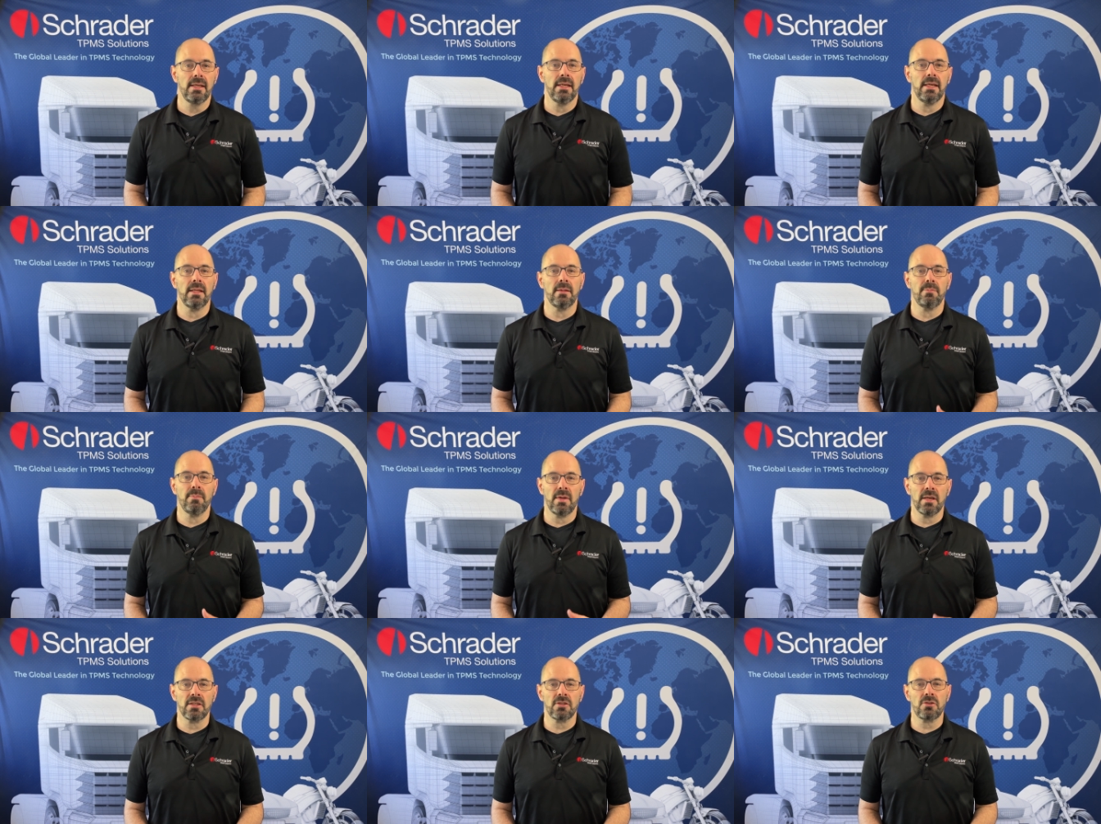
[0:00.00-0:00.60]

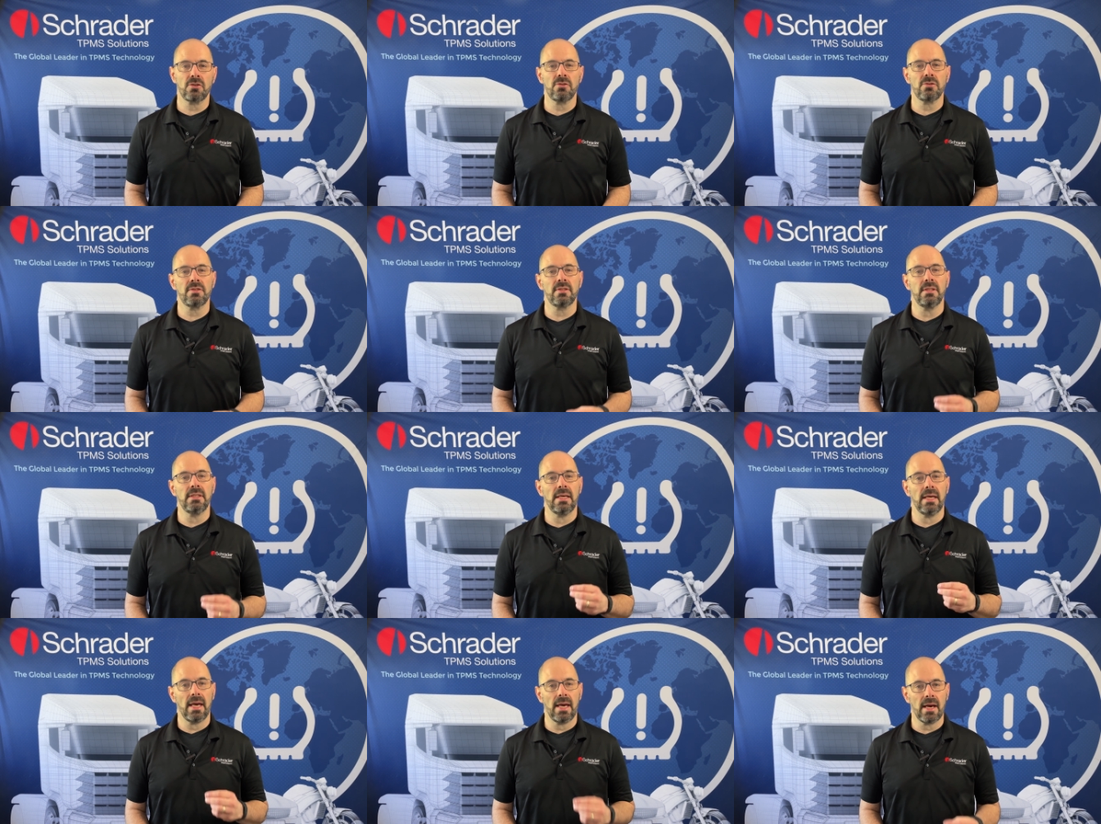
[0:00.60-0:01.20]
It measures
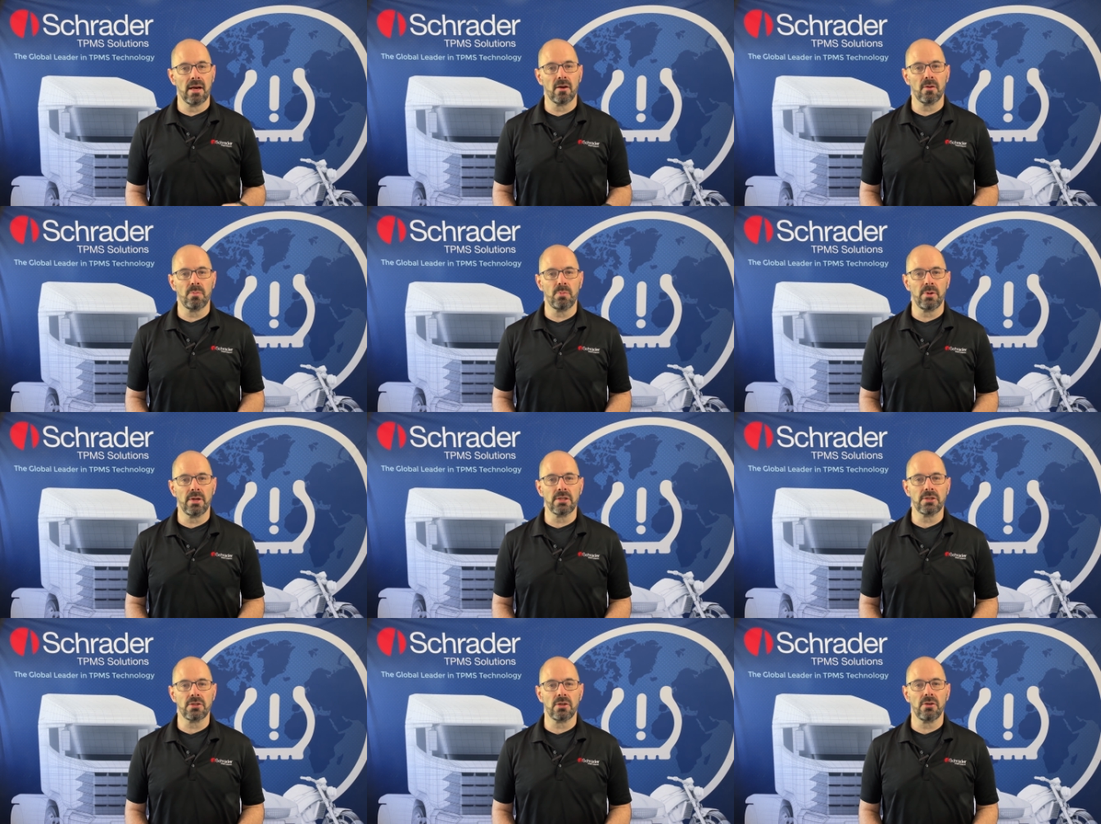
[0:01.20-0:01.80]
the air
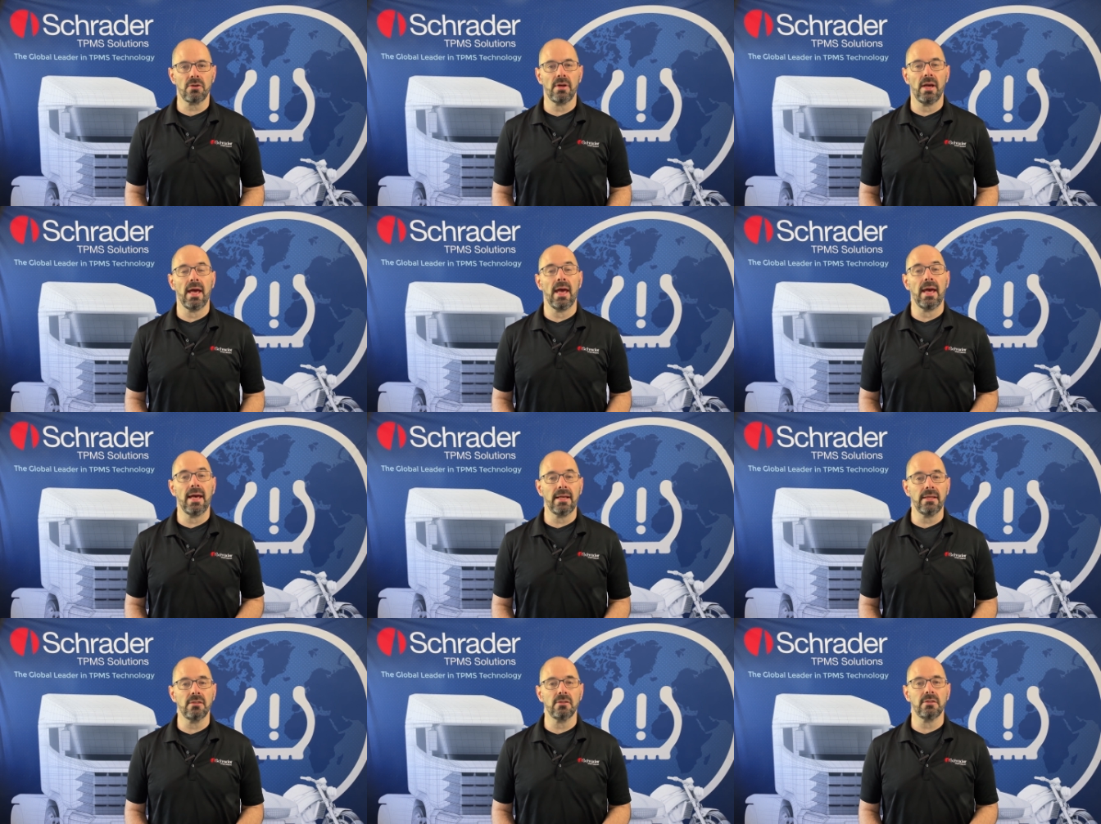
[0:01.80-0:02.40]
pressure
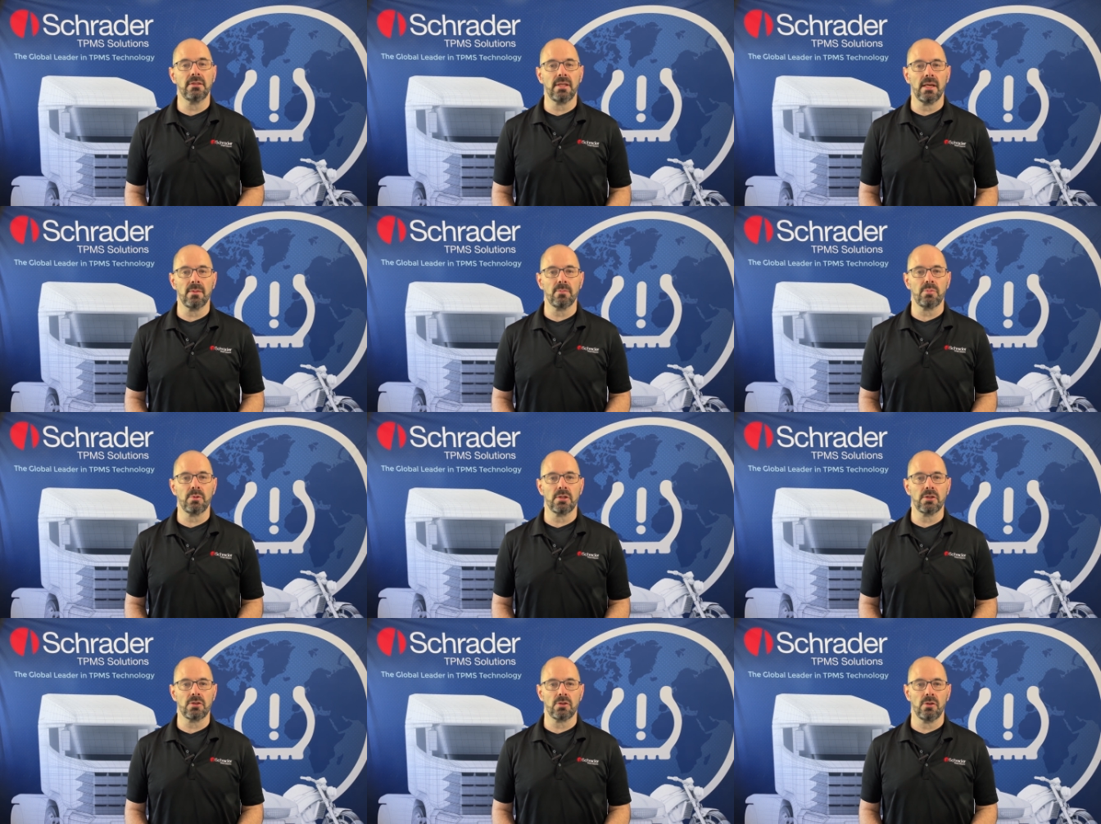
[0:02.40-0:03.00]
and the
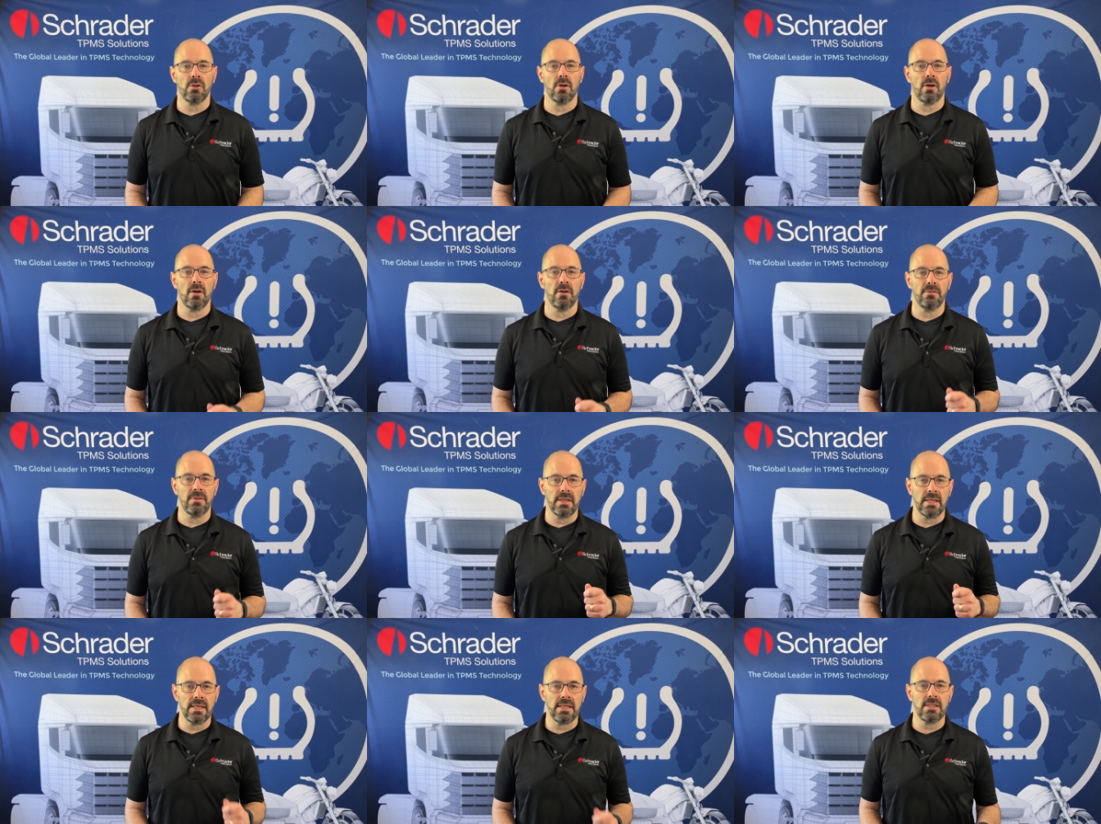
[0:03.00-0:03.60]
temperature
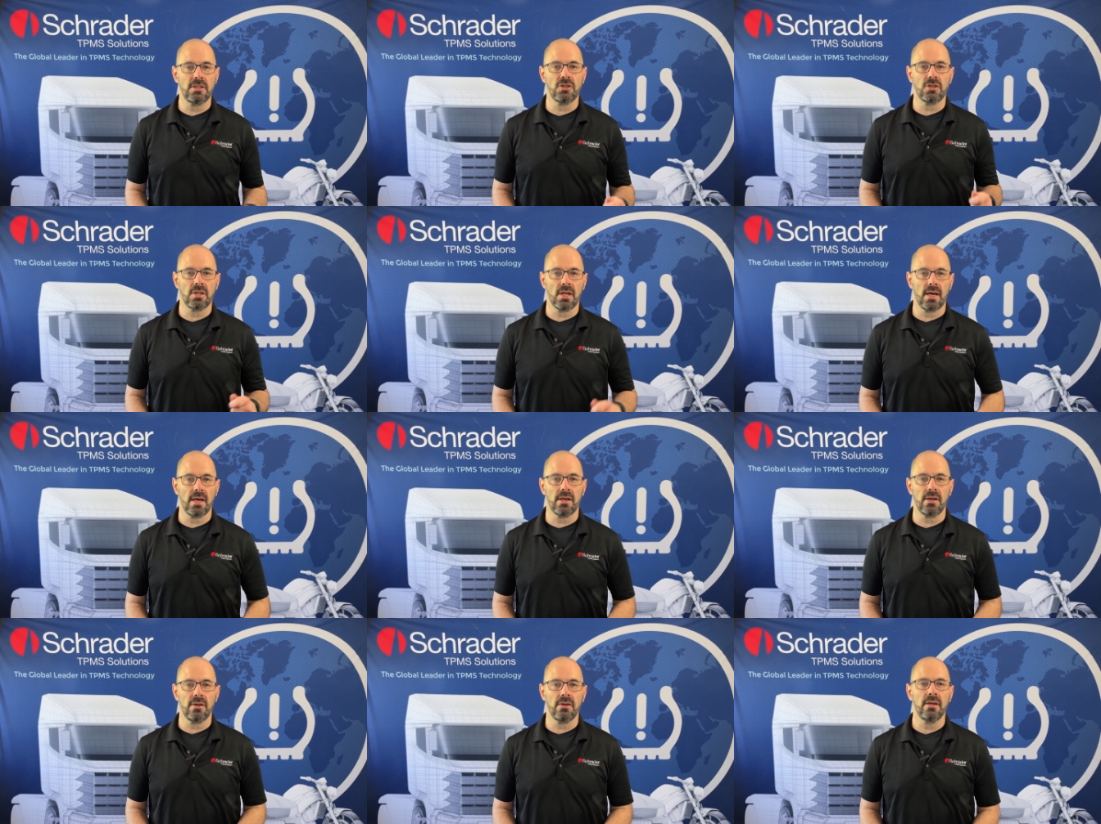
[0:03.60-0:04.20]
of each
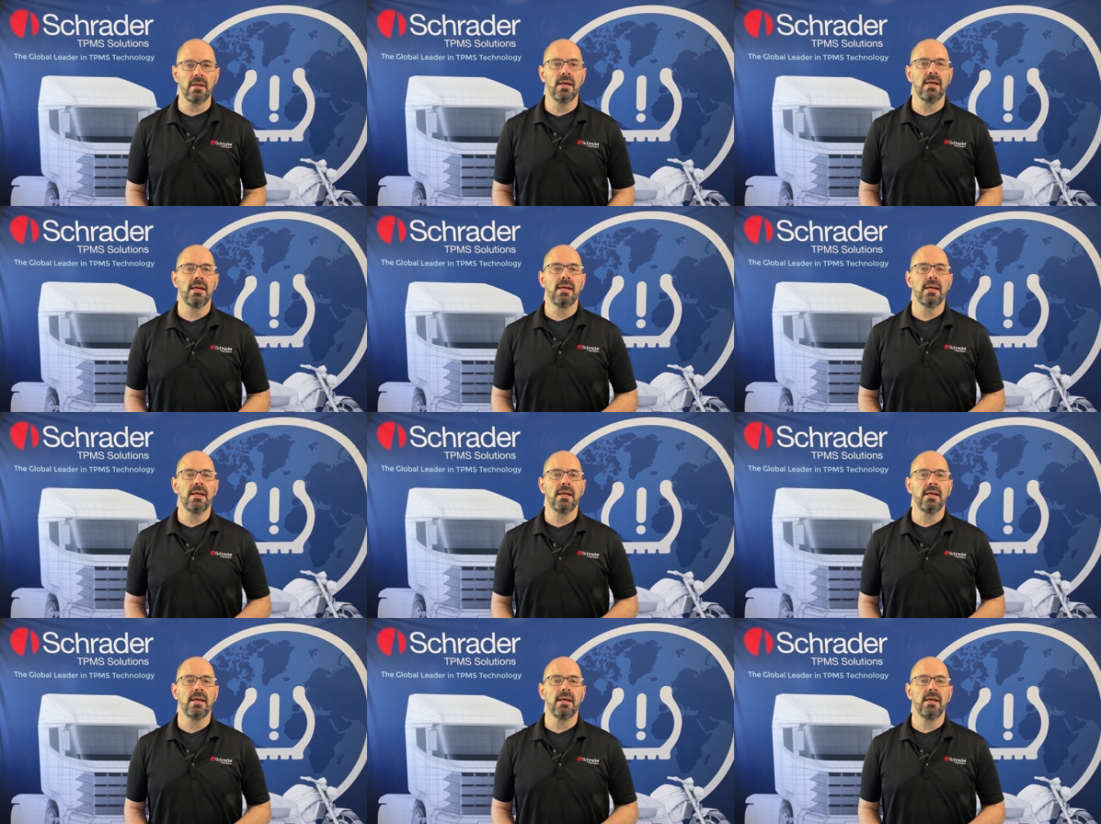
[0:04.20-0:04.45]
tire,